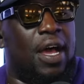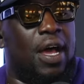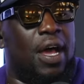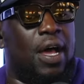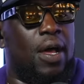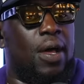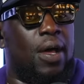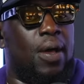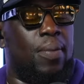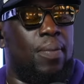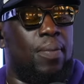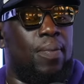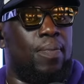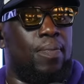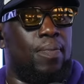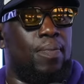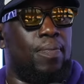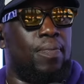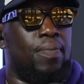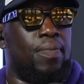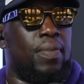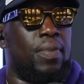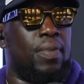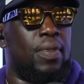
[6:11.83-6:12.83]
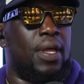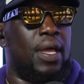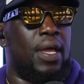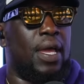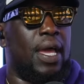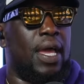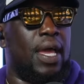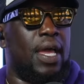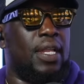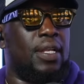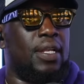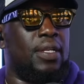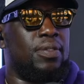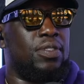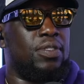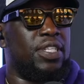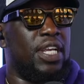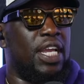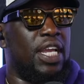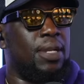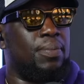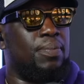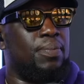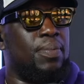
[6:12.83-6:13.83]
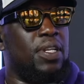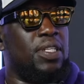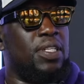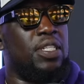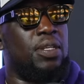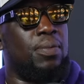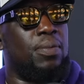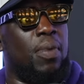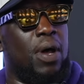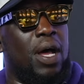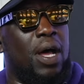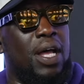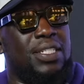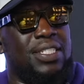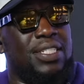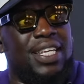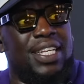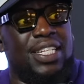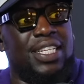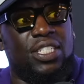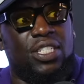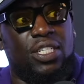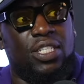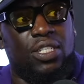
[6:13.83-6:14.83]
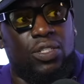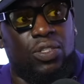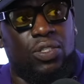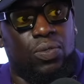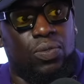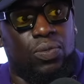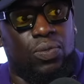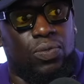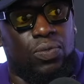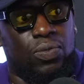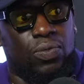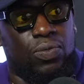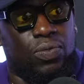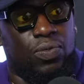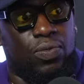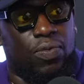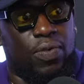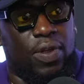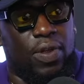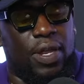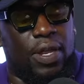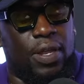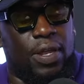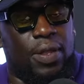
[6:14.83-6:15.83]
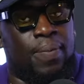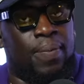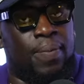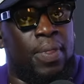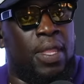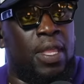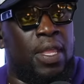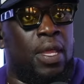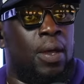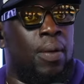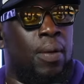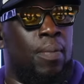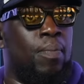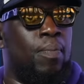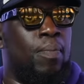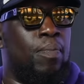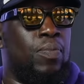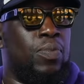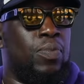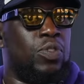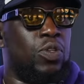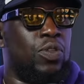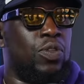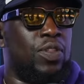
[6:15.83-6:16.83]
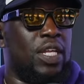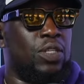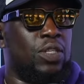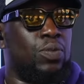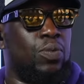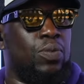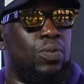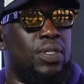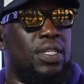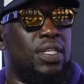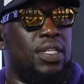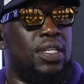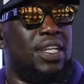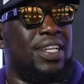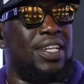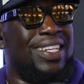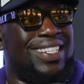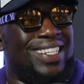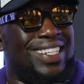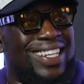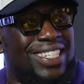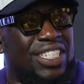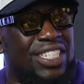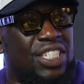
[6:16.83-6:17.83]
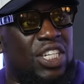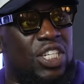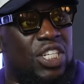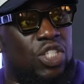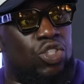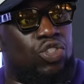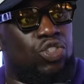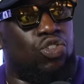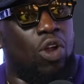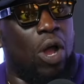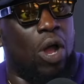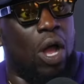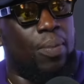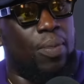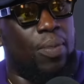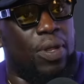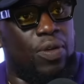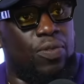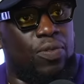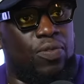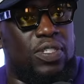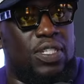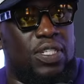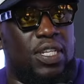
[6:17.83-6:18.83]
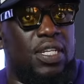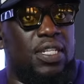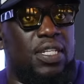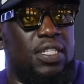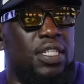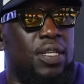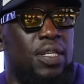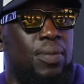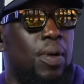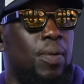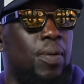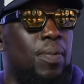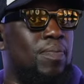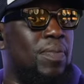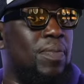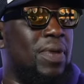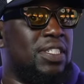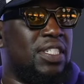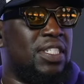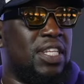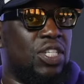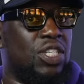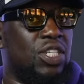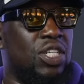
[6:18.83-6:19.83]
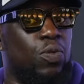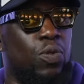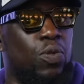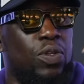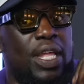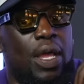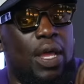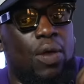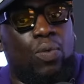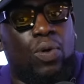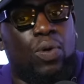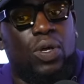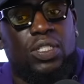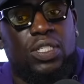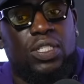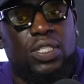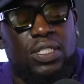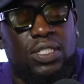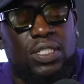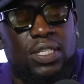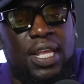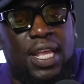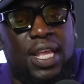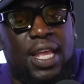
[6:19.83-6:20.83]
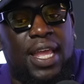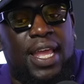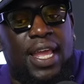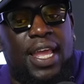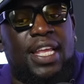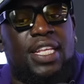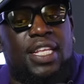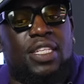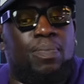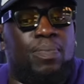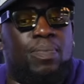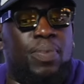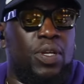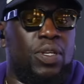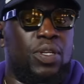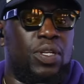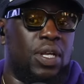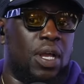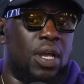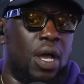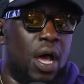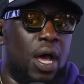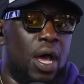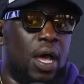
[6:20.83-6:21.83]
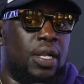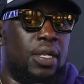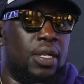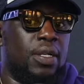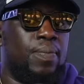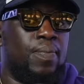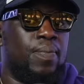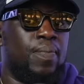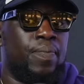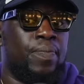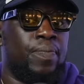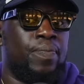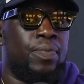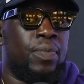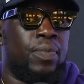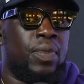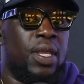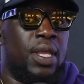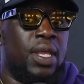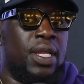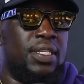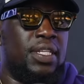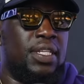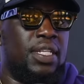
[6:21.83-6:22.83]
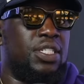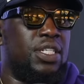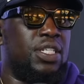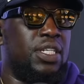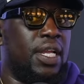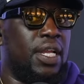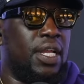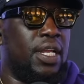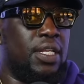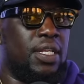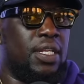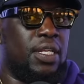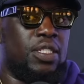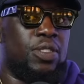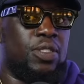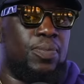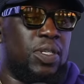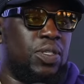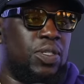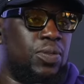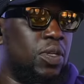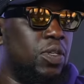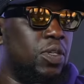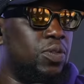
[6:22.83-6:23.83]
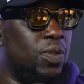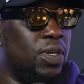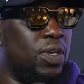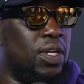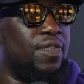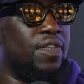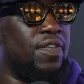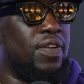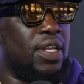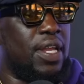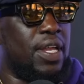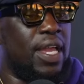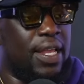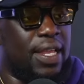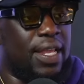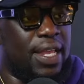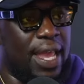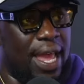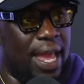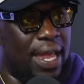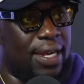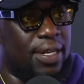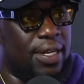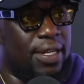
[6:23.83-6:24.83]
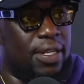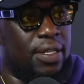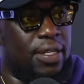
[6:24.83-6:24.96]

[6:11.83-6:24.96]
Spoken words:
um, and Jane Middleton Ma's Institute, right? So that's where we did the indigenous trauma and resiliency. But essentially, what that was is building on indigeneity, especially because we live in Canada